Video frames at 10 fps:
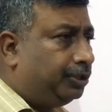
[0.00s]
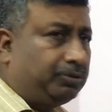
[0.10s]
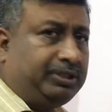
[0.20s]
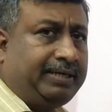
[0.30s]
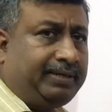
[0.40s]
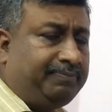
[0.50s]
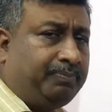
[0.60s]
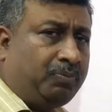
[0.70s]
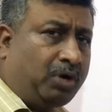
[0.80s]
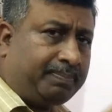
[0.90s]
So they have
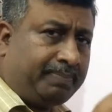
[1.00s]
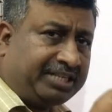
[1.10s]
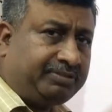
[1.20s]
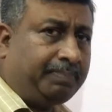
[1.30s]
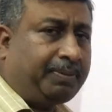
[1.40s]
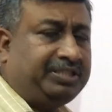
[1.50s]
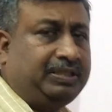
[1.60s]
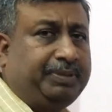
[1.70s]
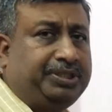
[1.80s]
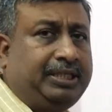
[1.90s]
more maximum
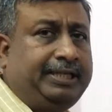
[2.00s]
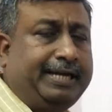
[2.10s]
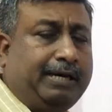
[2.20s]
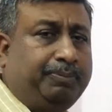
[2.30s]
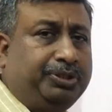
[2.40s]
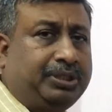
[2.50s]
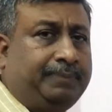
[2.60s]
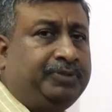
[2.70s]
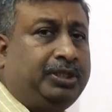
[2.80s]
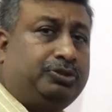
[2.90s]
participation in decomposition.
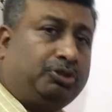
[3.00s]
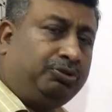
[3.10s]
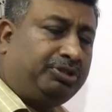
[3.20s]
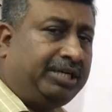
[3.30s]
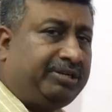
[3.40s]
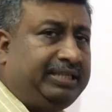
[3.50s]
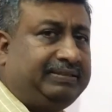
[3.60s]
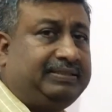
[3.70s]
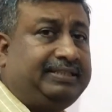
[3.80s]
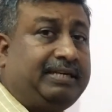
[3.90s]
So nutrient release
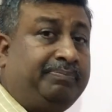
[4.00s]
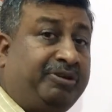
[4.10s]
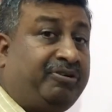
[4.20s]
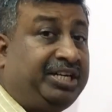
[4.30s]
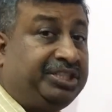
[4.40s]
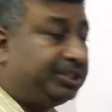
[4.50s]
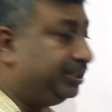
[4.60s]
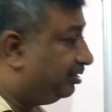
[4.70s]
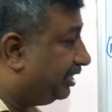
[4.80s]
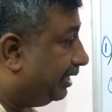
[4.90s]
is there, mineralization
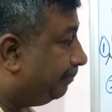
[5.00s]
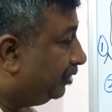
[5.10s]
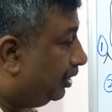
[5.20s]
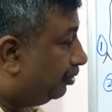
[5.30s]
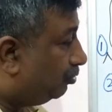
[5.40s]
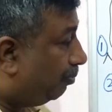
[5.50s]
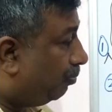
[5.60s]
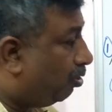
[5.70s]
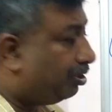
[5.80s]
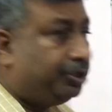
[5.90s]
is there. So
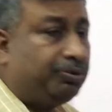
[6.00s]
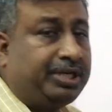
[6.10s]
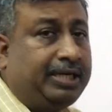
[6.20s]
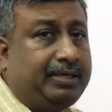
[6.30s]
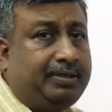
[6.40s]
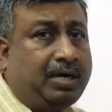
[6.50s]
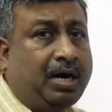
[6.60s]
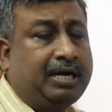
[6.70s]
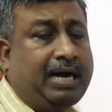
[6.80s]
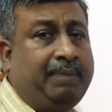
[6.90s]
more nutrient
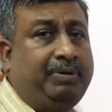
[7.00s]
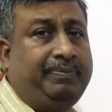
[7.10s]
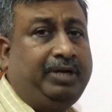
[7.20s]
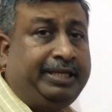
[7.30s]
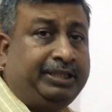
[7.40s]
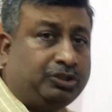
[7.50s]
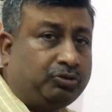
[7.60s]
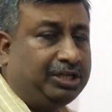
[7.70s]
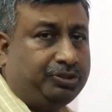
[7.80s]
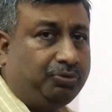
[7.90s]
are available in the
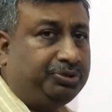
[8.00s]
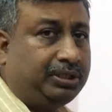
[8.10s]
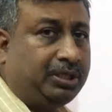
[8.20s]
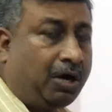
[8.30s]
soil solution.